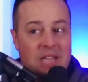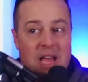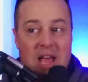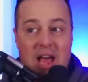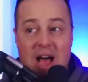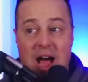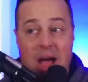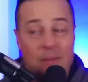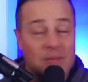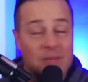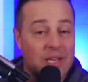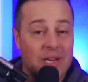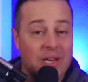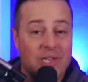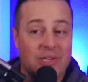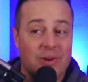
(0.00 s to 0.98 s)
I'm just going to
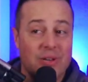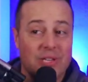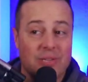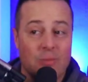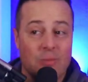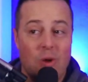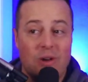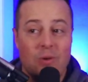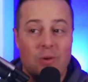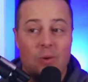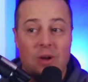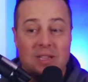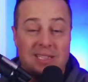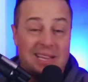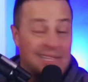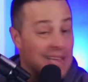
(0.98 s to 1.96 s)
show you some 1-1s because
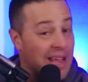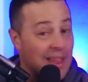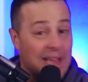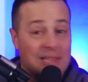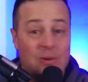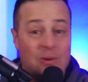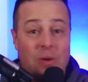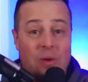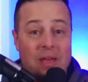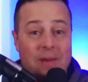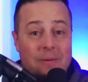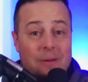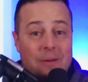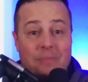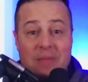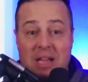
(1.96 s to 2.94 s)
I like to win.
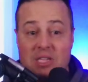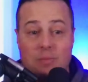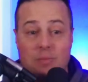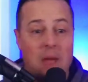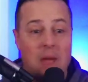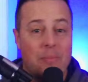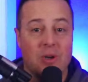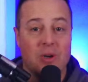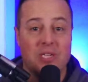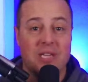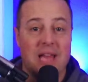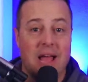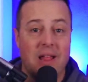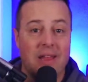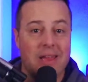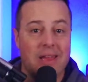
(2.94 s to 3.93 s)
That's my
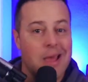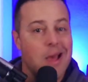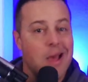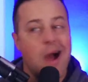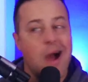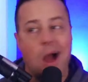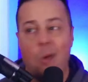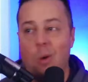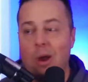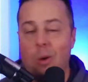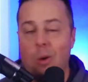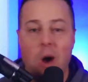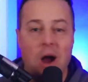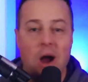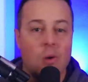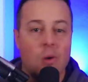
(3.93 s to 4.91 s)
personality. I want to walk
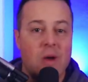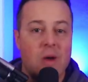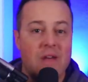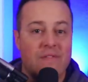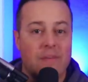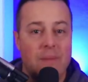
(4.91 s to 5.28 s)
away from